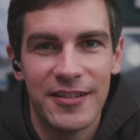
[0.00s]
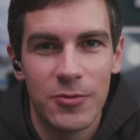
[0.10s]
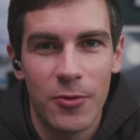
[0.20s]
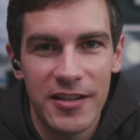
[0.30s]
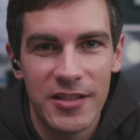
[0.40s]

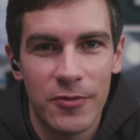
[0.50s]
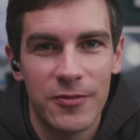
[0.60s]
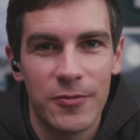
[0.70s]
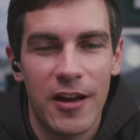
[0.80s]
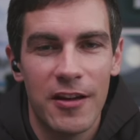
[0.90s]
twice, one
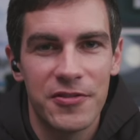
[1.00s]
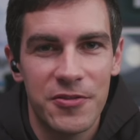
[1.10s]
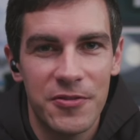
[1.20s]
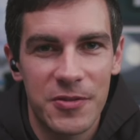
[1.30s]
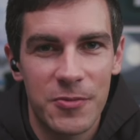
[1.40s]
with college
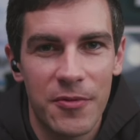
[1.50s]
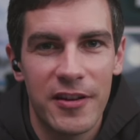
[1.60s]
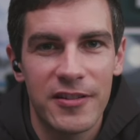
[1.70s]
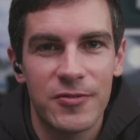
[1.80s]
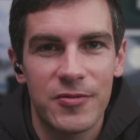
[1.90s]
students, one with
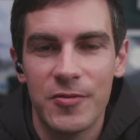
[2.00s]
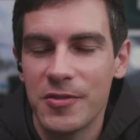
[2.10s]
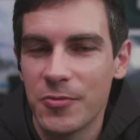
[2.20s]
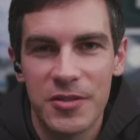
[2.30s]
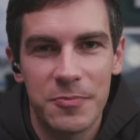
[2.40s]
high school
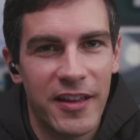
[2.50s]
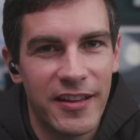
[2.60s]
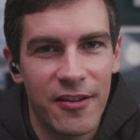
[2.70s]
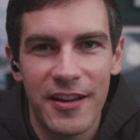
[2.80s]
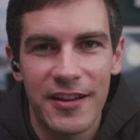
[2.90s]
students. We're just
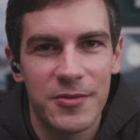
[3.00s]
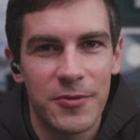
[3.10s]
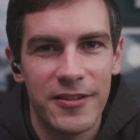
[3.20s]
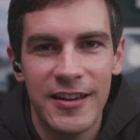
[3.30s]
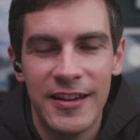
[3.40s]
planning our next one.